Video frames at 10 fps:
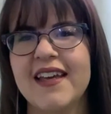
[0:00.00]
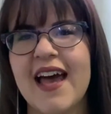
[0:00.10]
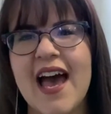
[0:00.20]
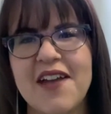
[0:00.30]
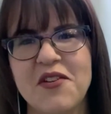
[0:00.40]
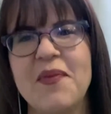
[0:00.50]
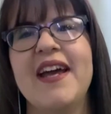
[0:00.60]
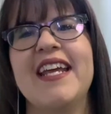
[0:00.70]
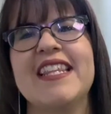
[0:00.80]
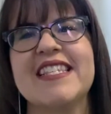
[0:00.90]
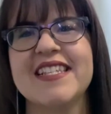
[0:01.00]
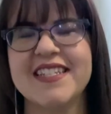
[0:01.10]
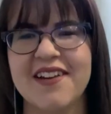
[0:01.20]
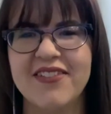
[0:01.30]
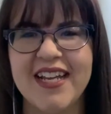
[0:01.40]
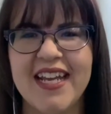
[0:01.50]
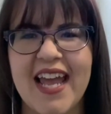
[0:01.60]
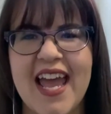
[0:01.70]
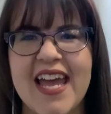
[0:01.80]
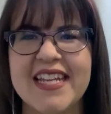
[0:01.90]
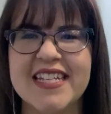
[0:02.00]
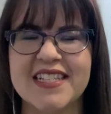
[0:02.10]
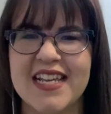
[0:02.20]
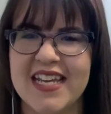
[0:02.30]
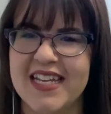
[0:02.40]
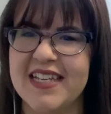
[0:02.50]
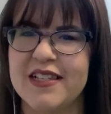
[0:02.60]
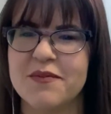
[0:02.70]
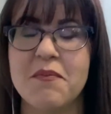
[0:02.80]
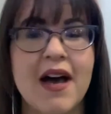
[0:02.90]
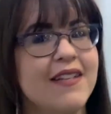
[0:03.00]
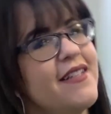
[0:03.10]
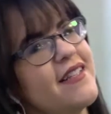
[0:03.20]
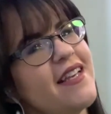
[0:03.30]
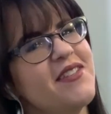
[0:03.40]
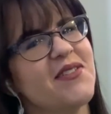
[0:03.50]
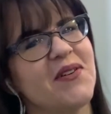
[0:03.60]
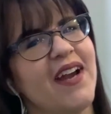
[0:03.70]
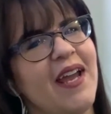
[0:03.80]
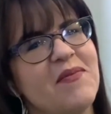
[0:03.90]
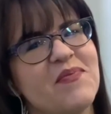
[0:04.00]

Hi, everybody. This is Stephanie, and this is my success story.